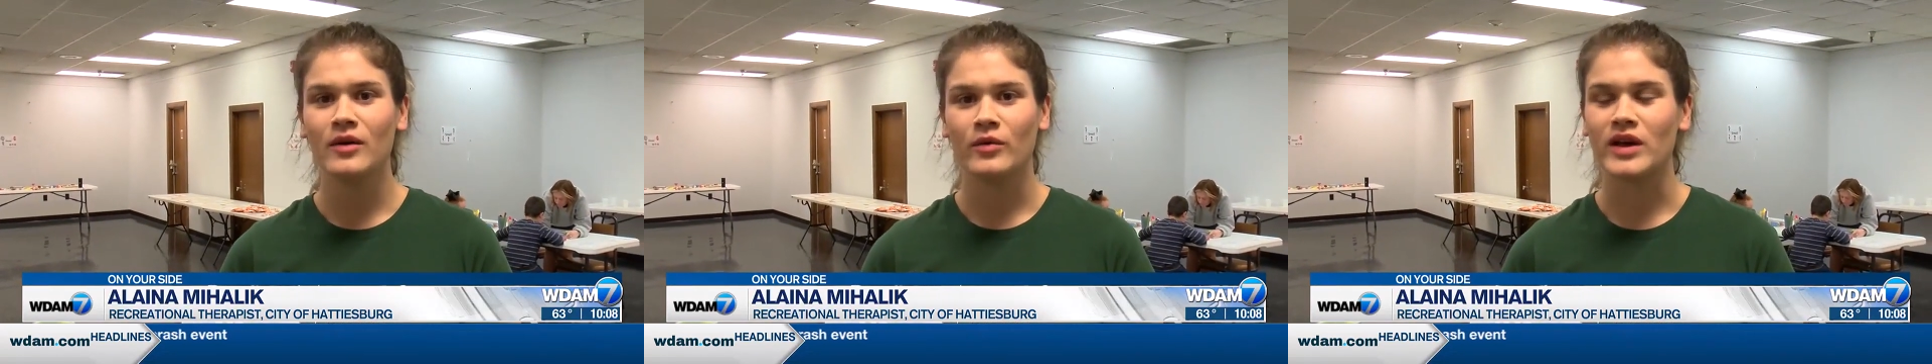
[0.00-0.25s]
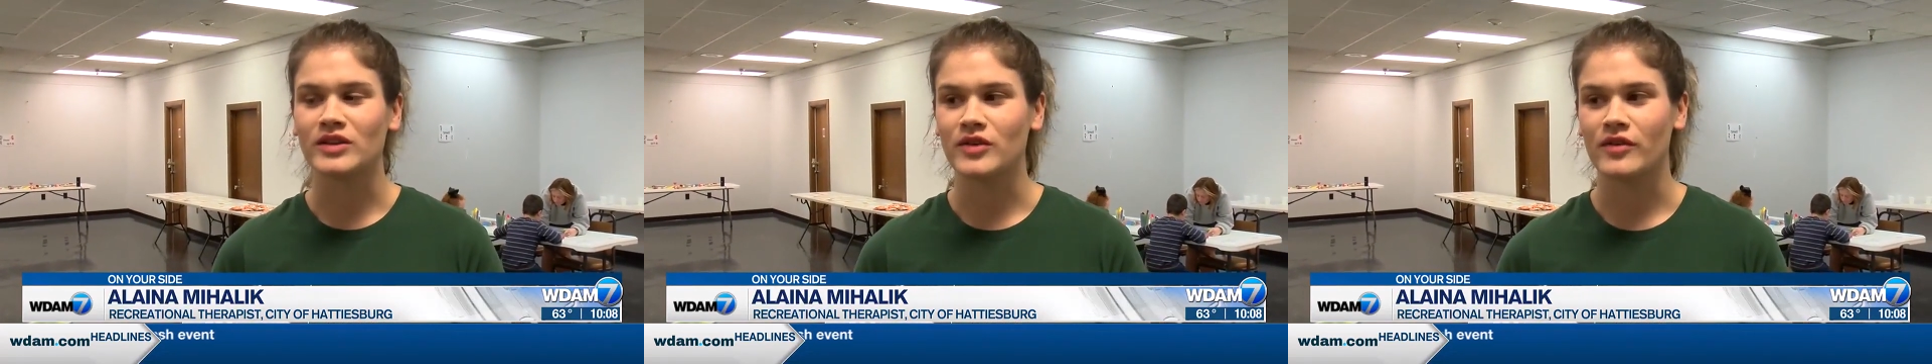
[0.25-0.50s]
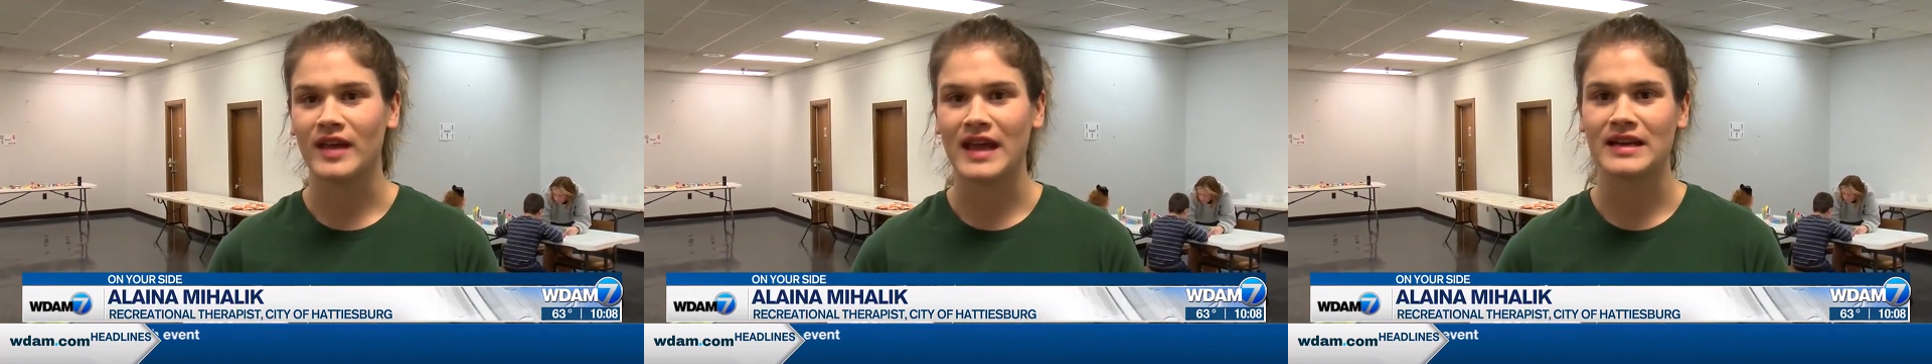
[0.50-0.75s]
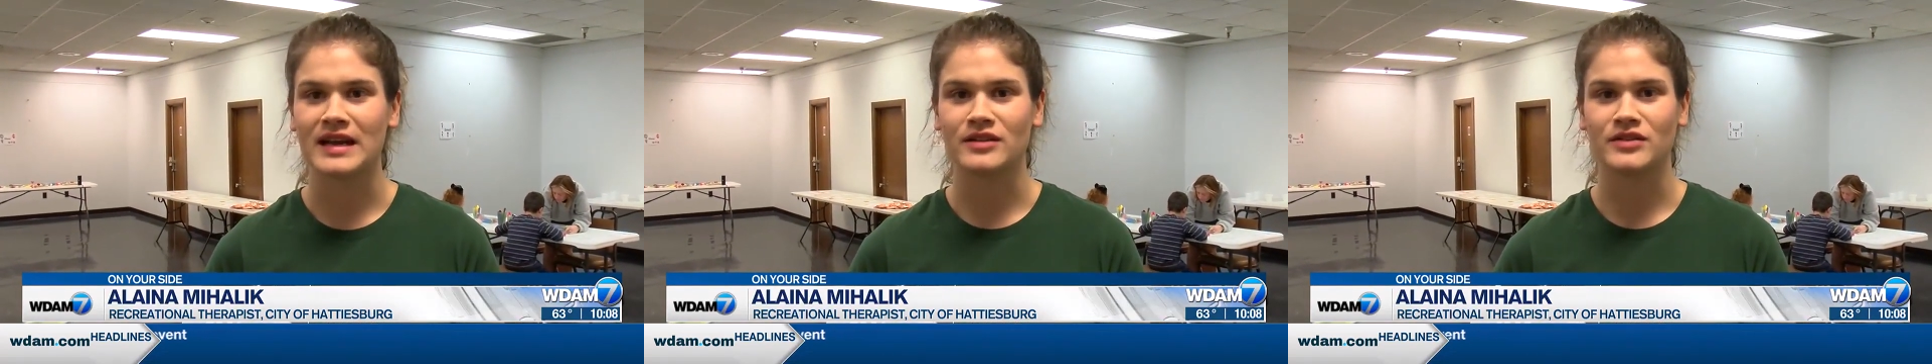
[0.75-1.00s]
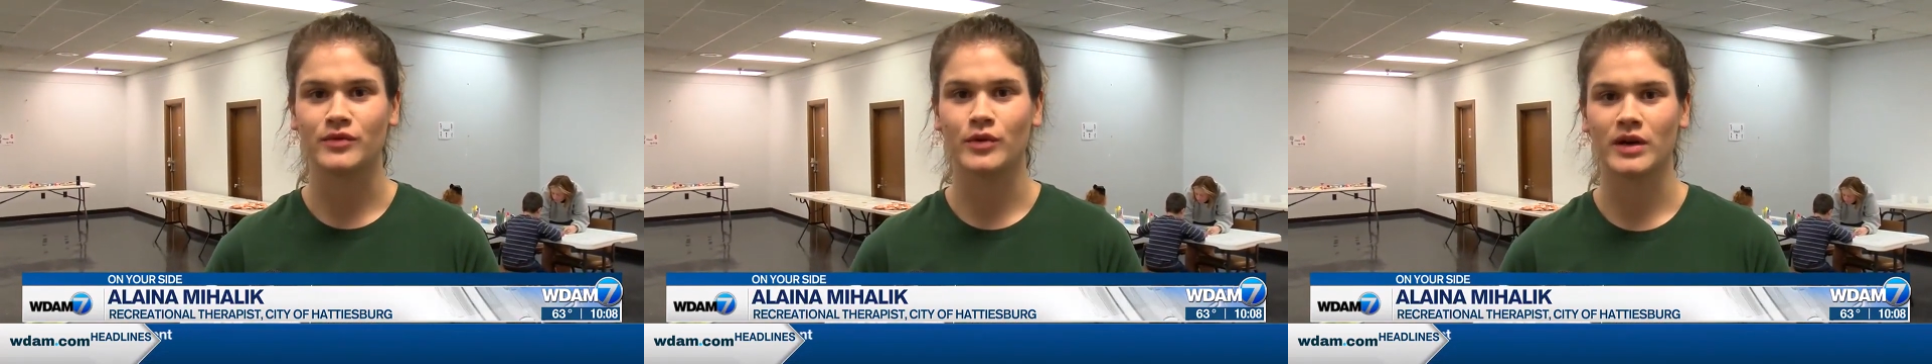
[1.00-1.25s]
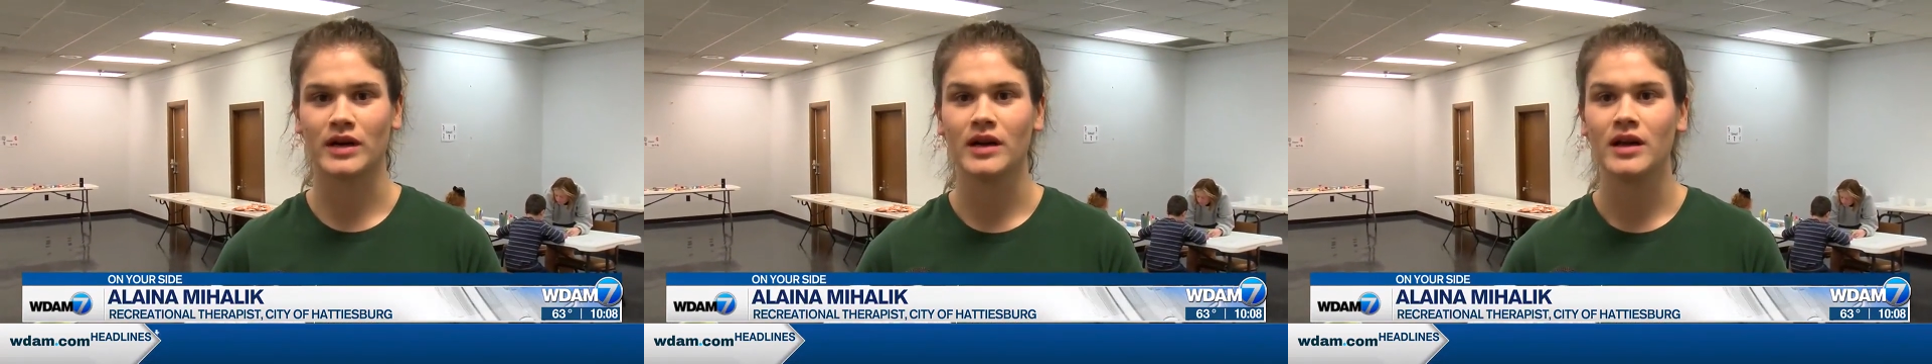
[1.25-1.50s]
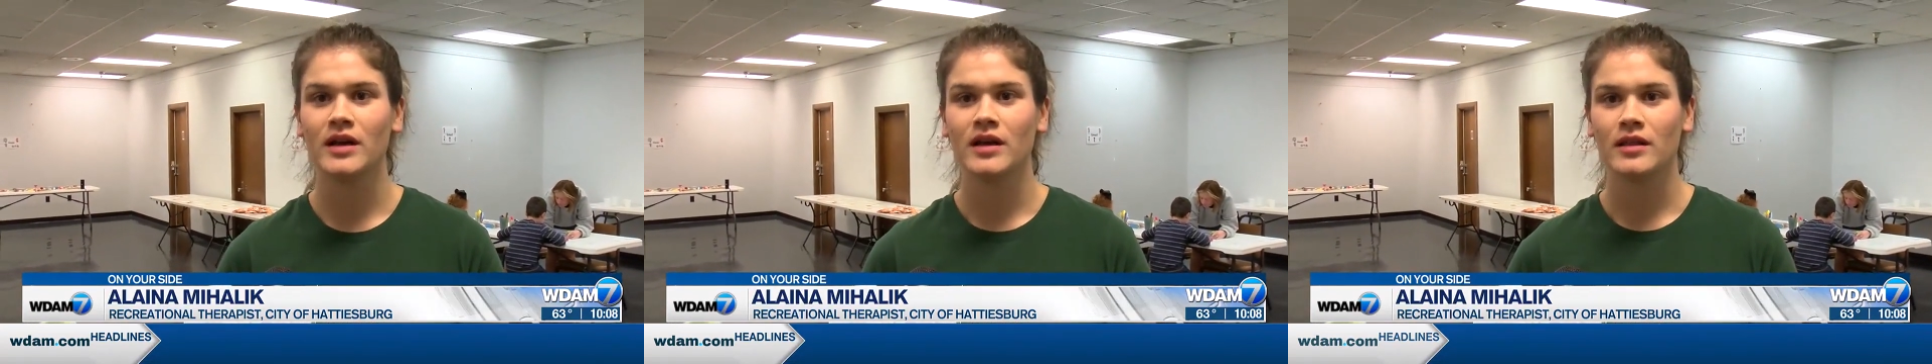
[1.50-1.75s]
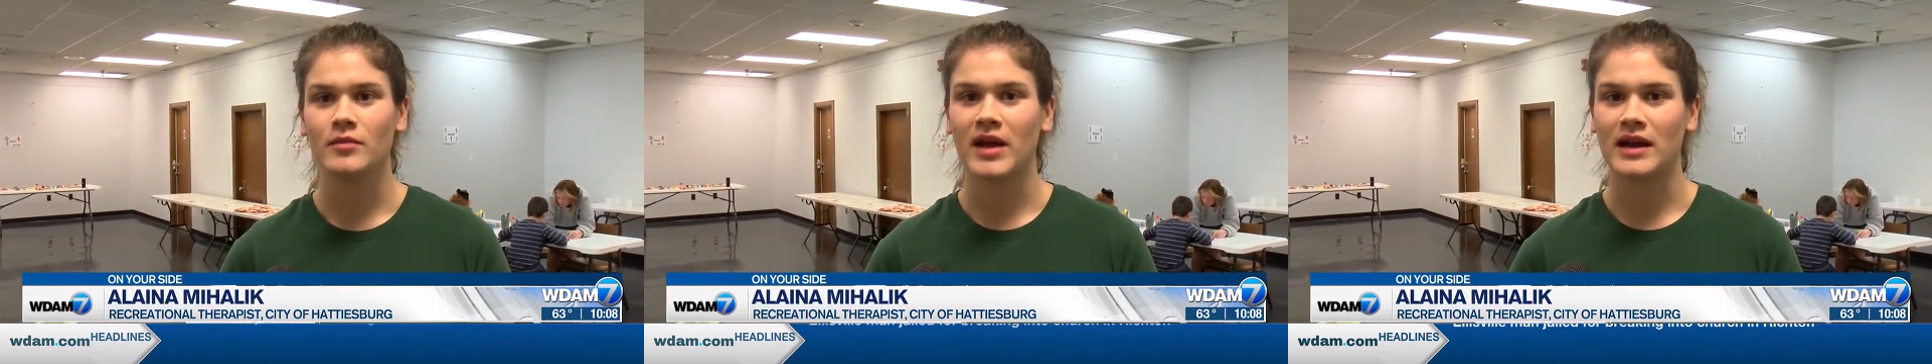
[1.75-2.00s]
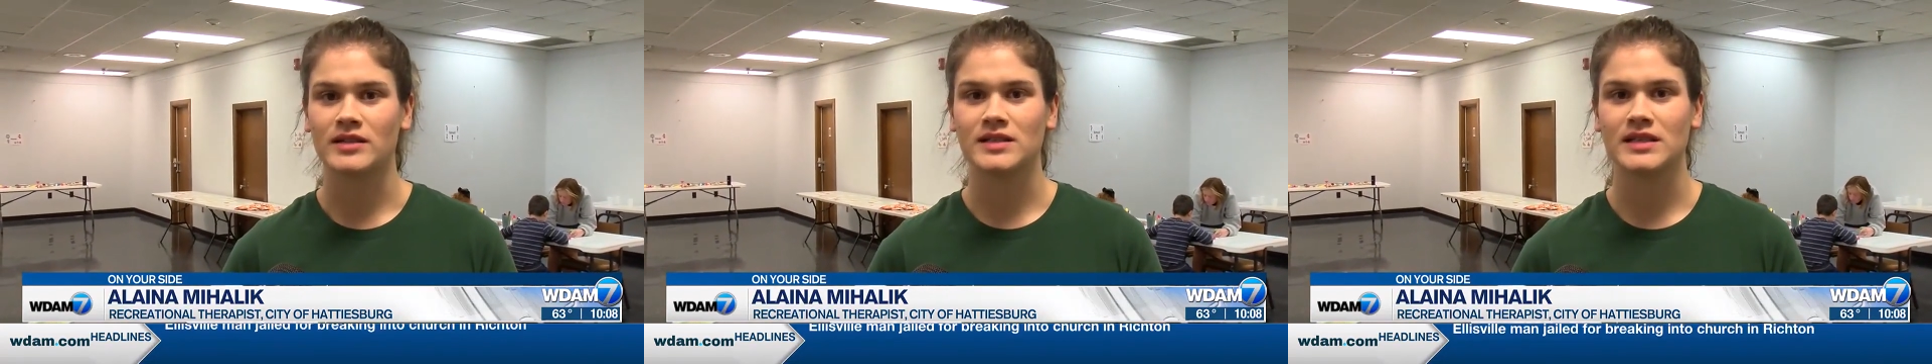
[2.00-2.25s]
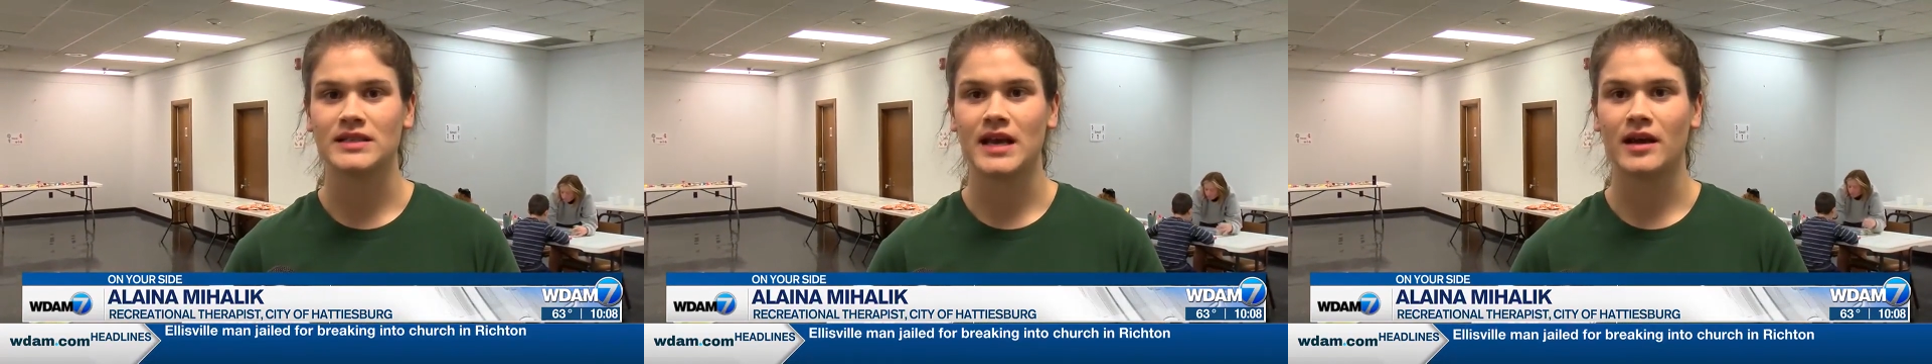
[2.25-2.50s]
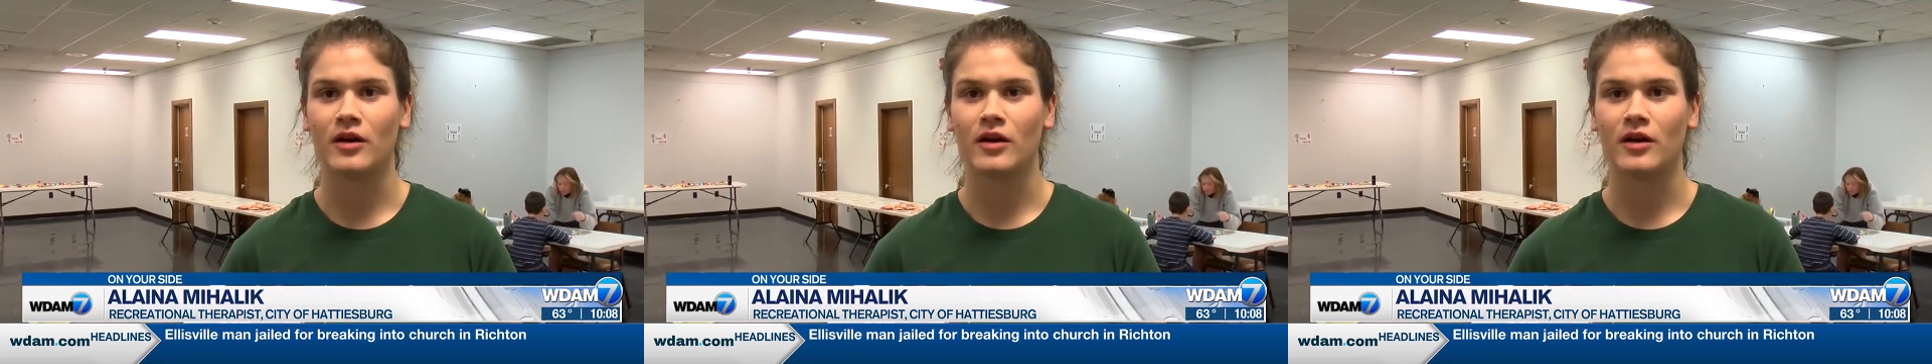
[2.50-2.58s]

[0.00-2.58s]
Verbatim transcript: we also have handouts for the parents to take